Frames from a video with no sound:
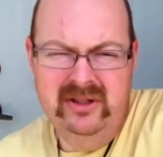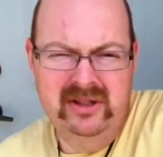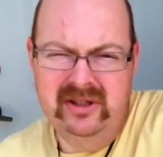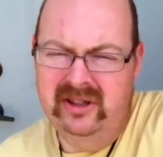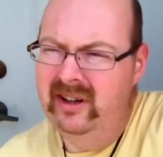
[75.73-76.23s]

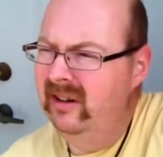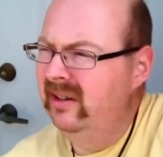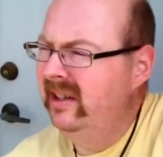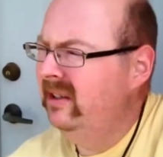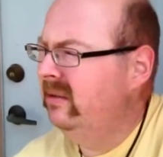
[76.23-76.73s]
Just so you
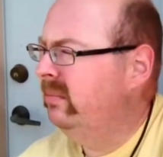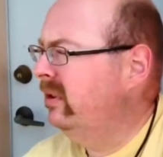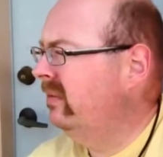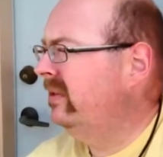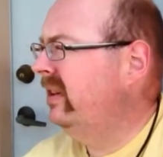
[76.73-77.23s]
know, it is a
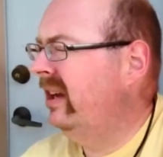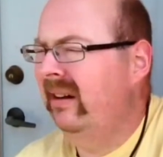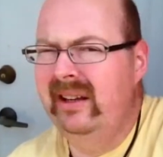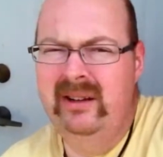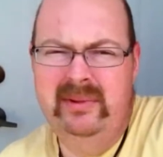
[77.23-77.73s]
beautiful day
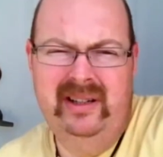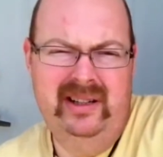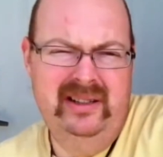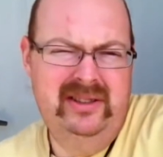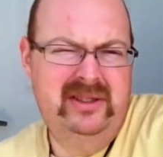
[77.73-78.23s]
out here, but
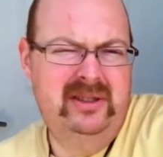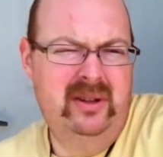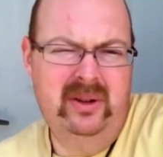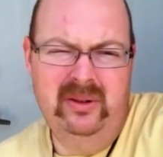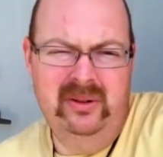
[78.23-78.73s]
it is
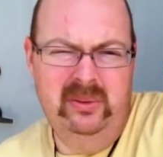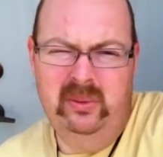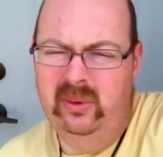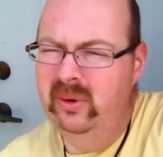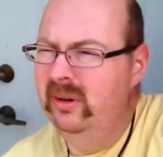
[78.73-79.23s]
so
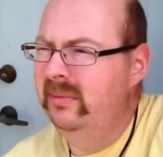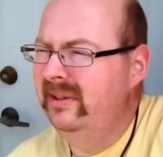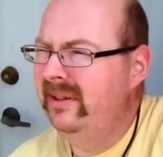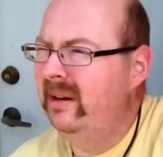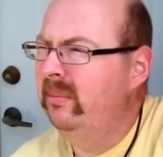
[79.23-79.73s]
warm.
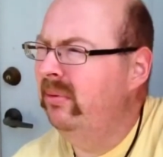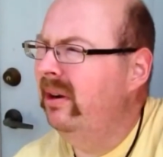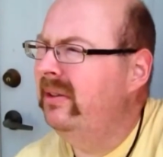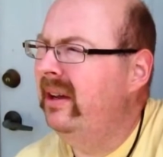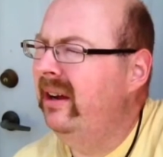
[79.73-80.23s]
It's not a
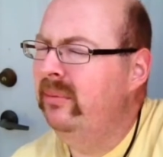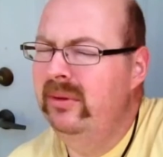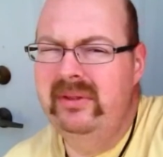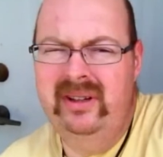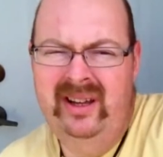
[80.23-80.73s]
breath of air
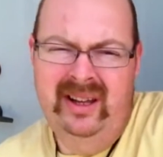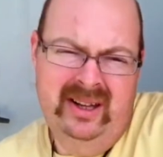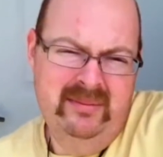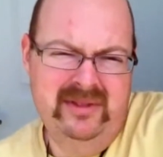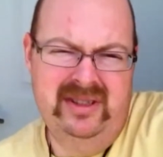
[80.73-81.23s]
moving.
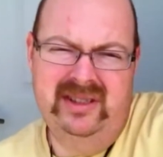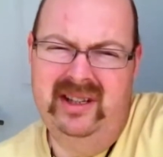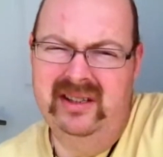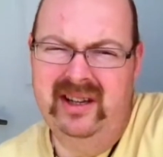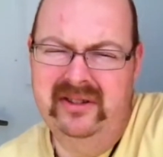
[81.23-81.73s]
Just
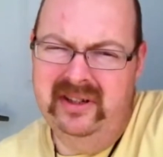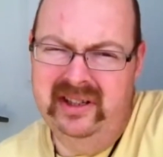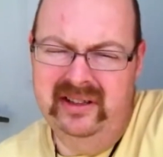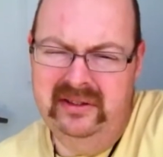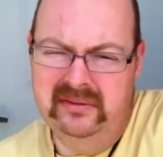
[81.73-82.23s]
sitting outside
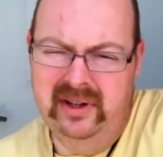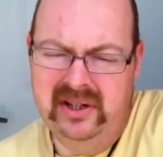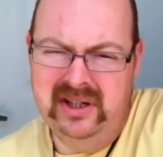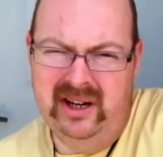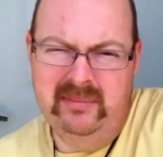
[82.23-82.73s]
trying to get a little
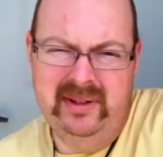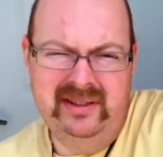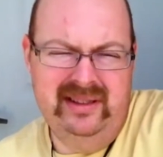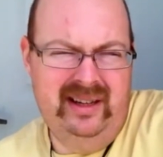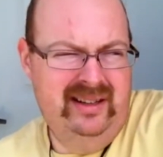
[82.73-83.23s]
fresh air,
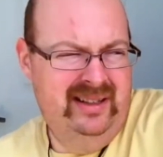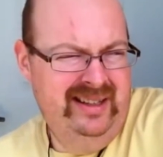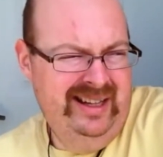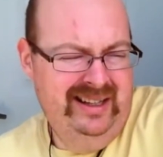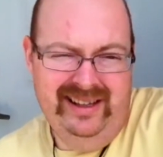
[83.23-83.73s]
but uh,
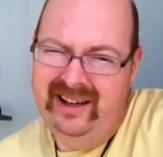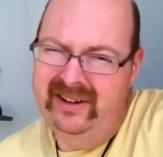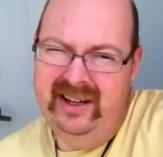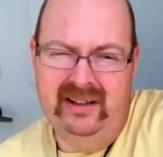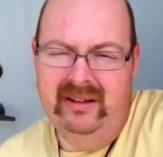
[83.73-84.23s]
I
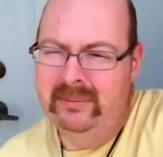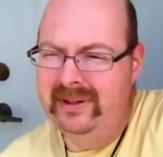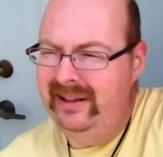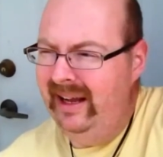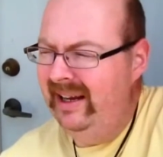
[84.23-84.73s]
don't know how long I'm
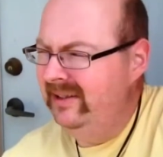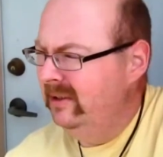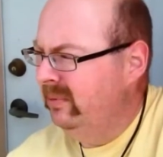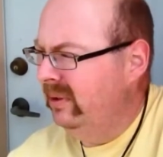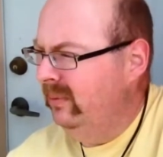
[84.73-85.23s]
going to last.
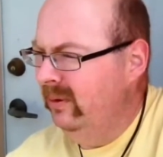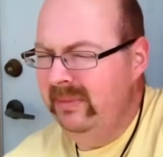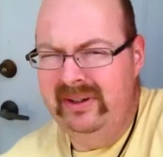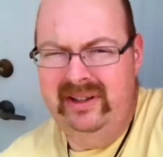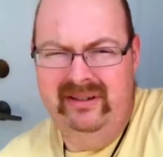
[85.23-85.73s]
It's pretty
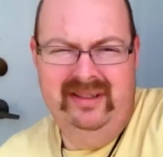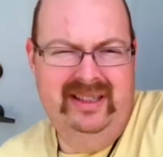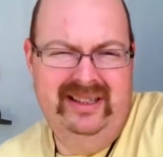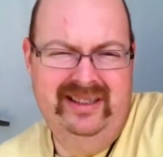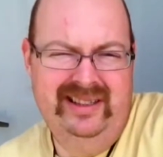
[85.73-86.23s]
warm out here.
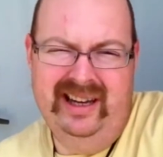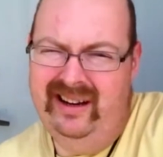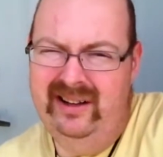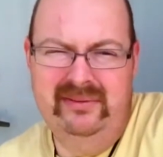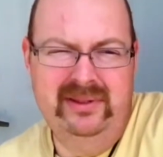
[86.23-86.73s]

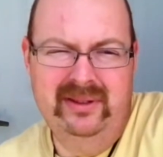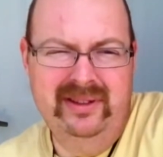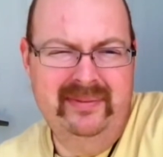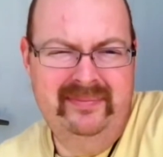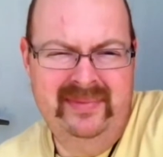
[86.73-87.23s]
Gotta love
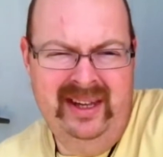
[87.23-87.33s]
Florida.